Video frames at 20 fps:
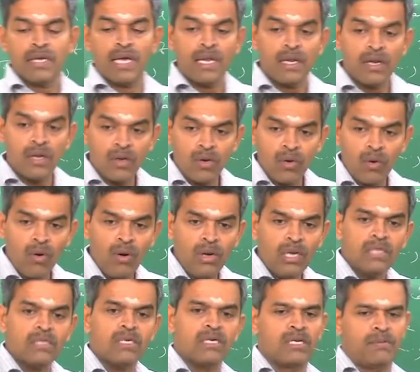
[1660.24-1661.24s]
enrolled
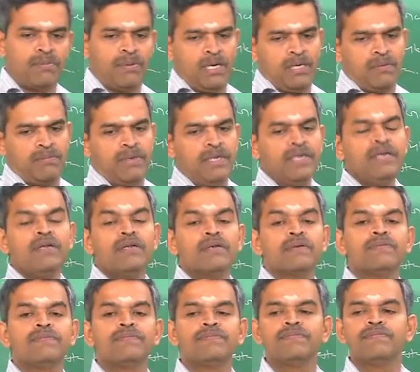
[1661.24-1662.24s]
in the department,
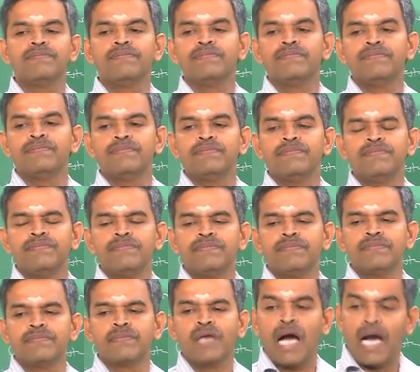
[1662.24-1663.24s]

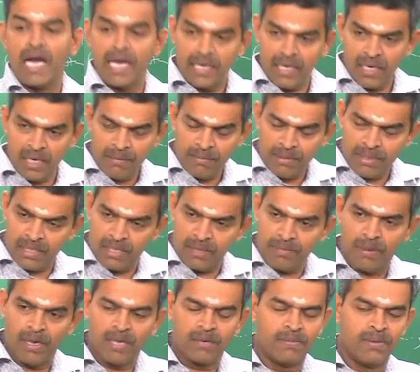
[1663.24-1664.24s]
hired by the
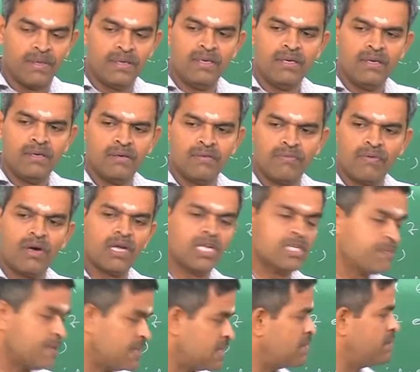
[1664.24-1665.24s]
department for a
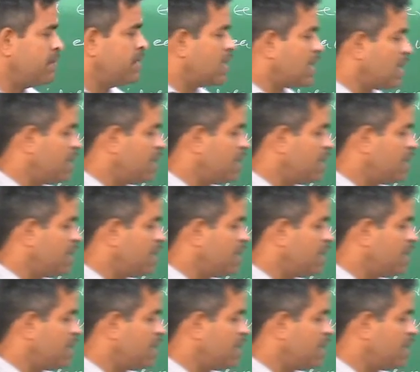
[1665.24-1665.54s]
specific